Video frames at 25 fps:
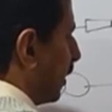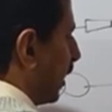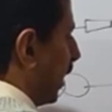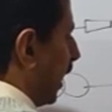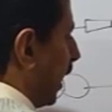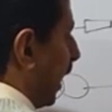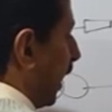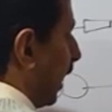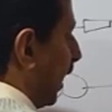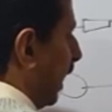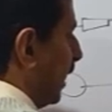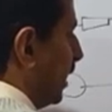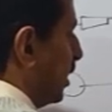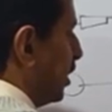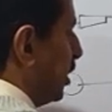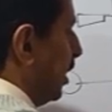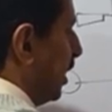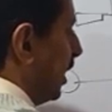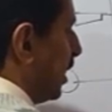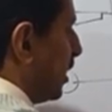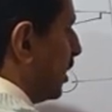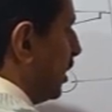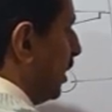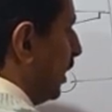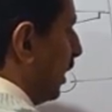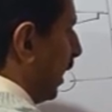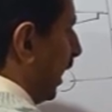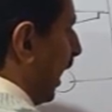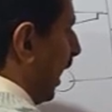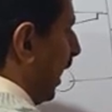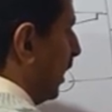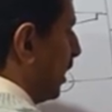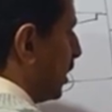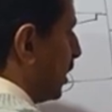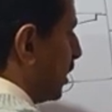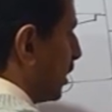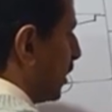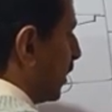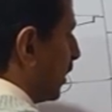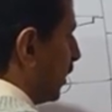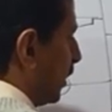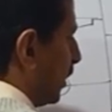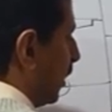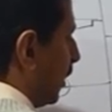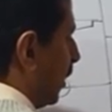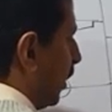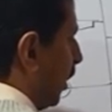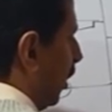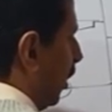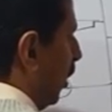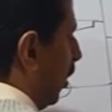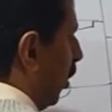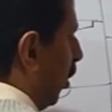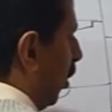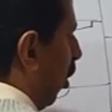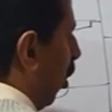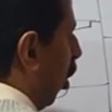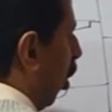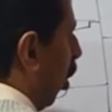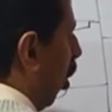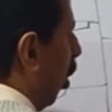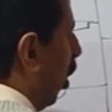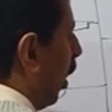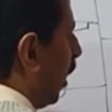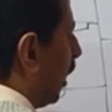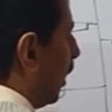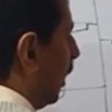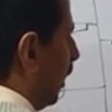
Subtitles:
LIGHT light, or